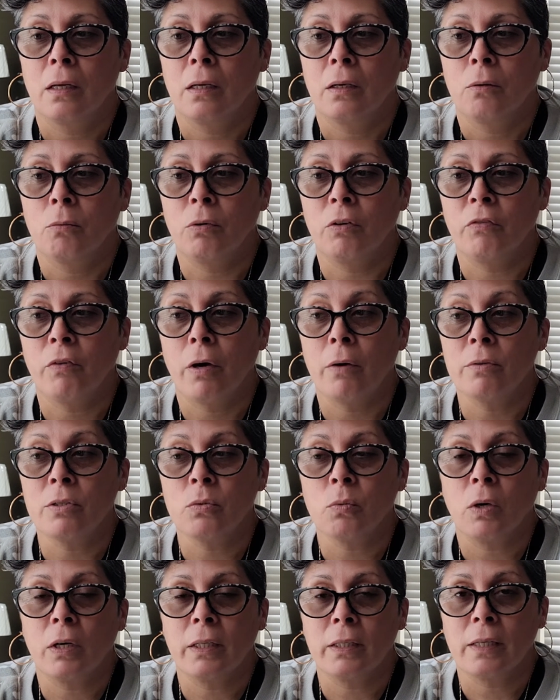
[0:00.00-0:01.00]
we've always
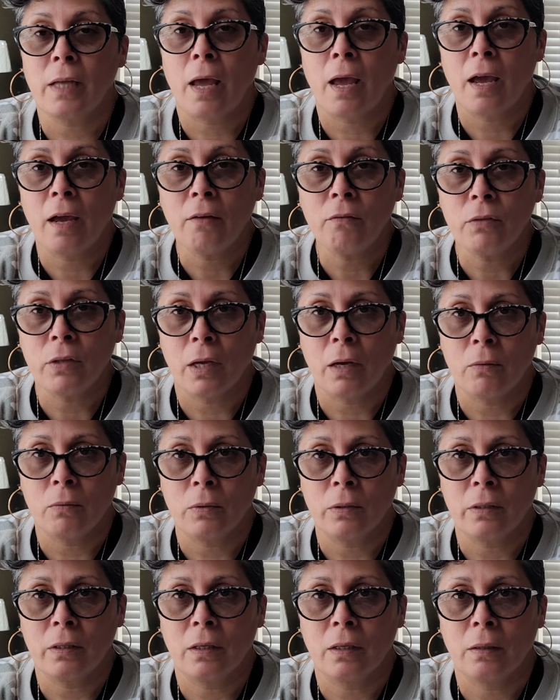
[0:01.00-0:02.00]
wanted to have that
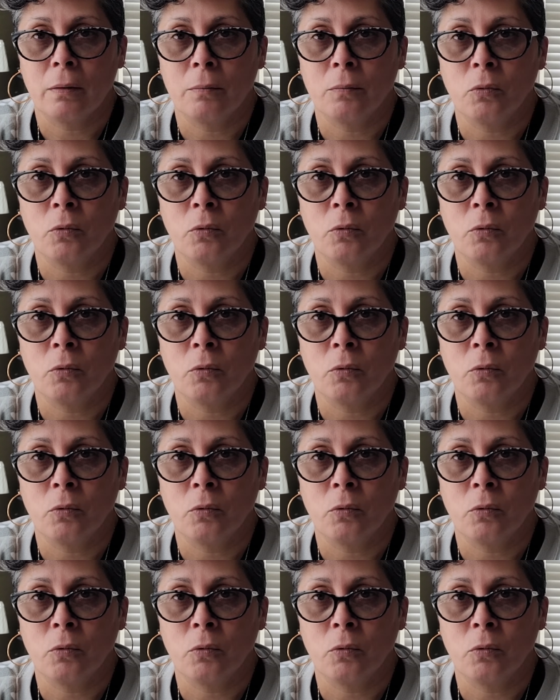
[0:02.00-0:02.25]
with him.